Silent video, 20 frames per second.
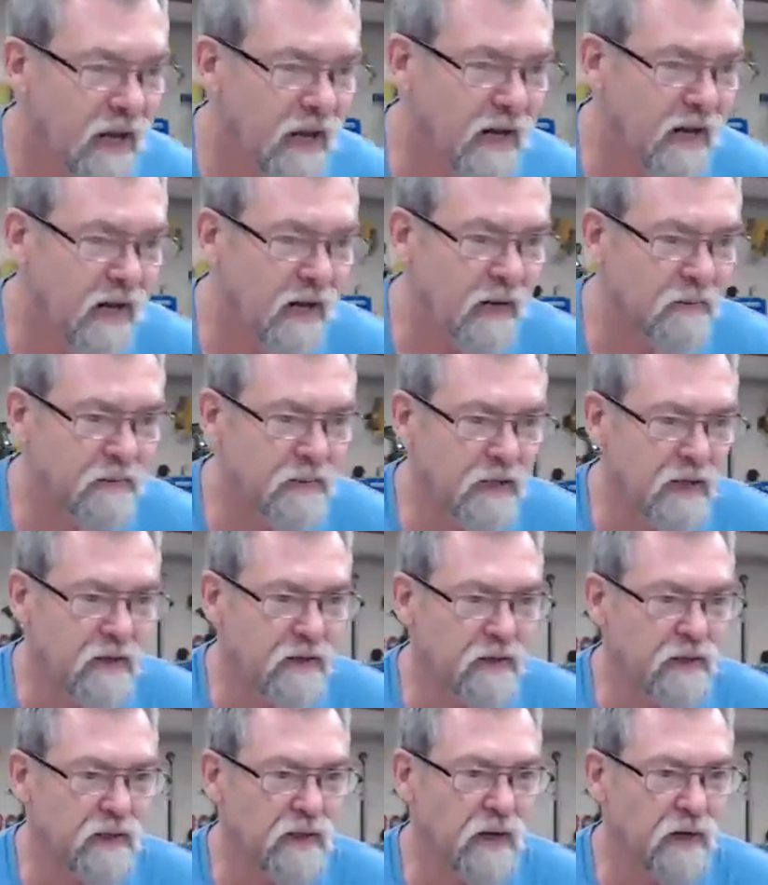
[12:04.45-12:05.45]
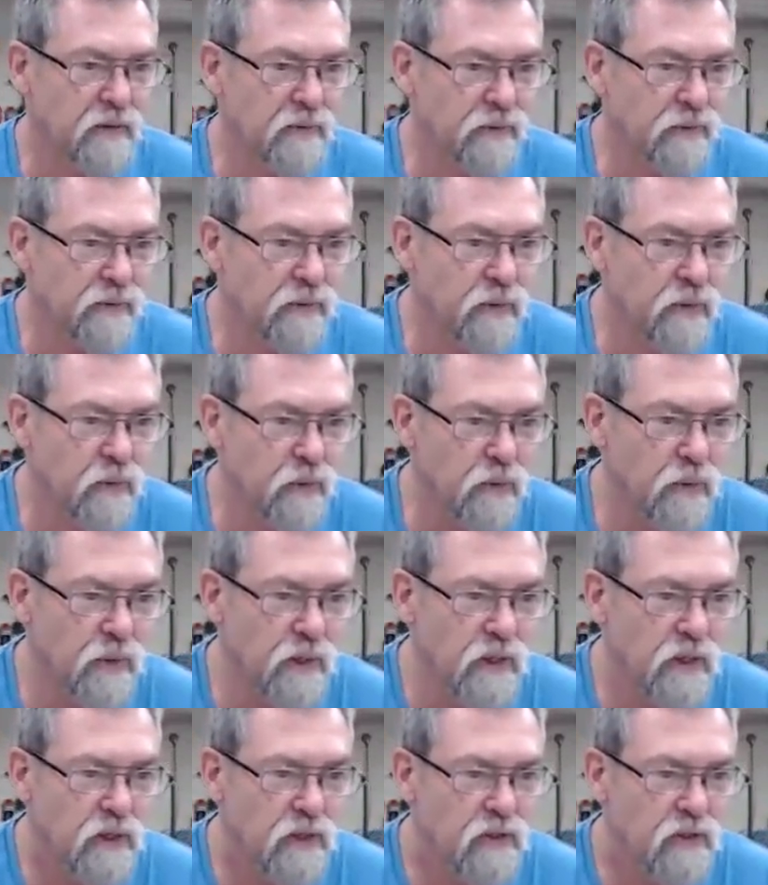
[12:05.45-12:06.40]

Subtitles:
and I'm going to go through